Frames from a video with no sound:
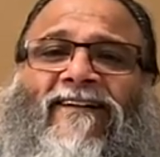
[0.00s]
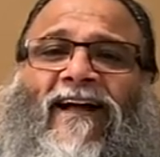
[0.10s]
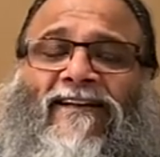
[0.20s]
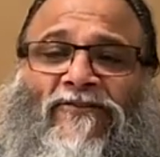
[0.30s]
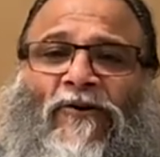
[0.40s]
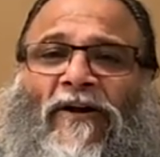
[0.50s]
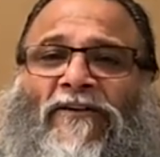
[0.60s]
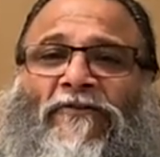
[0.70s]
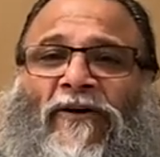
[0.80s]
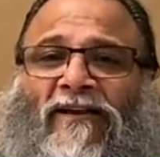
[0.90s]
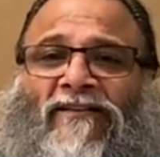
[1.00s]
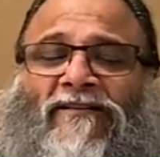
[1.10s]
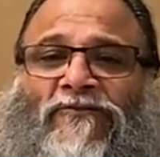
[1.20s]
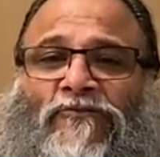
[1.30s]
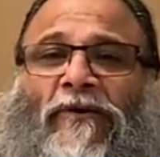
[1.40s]
As long as you are
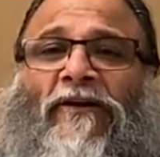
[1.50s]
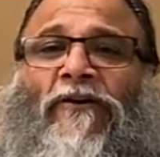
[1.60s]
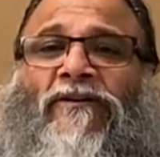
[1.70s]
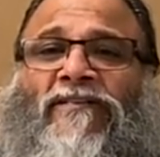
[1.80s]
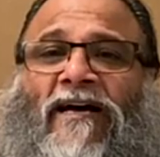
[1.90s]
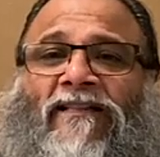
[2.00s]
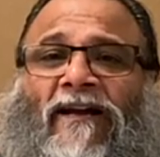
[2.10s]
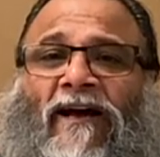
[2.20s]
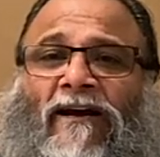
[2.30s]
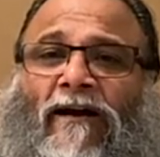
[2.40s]
doing your sadhana,